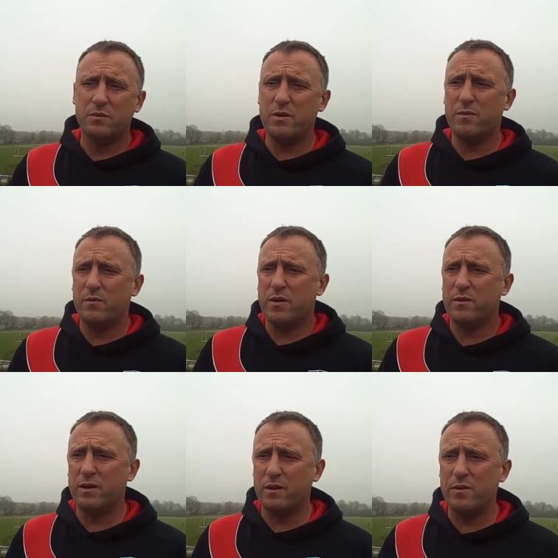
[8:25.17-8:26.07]
we're, we
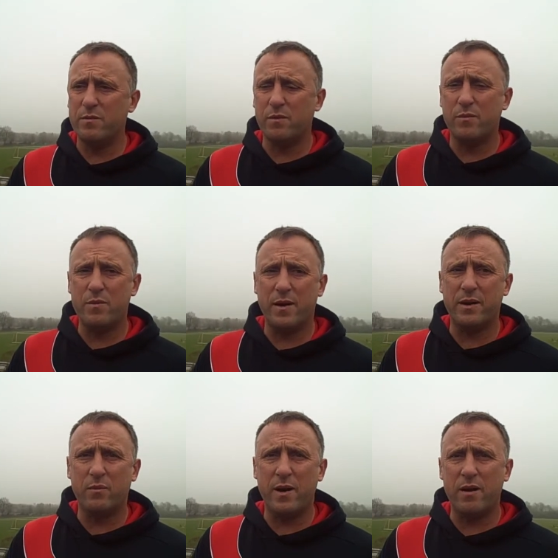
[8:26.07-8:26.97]
you know we we're made
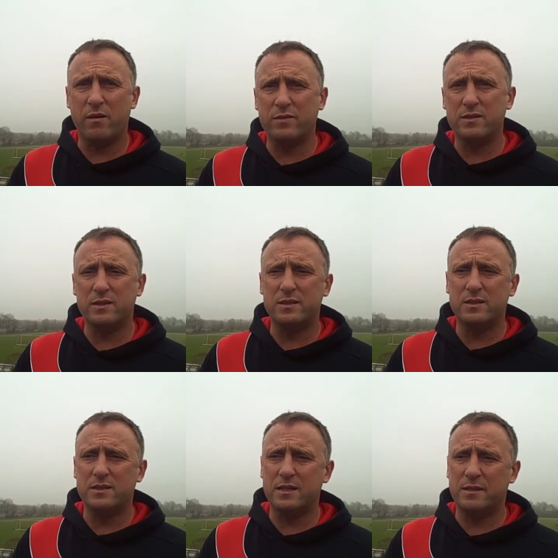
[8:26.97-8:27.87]
aware of, and,
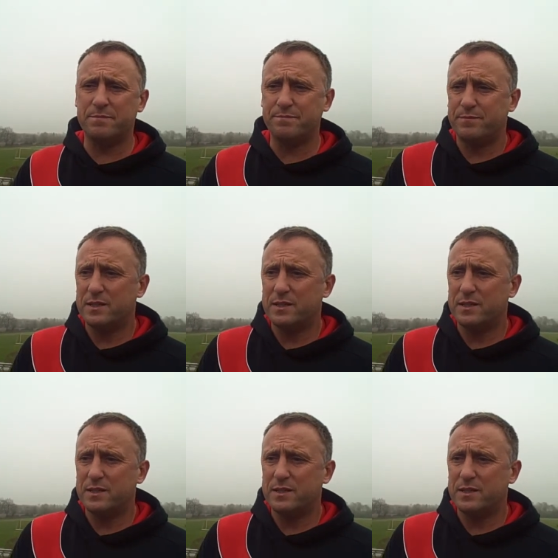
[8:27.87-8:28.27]
and um,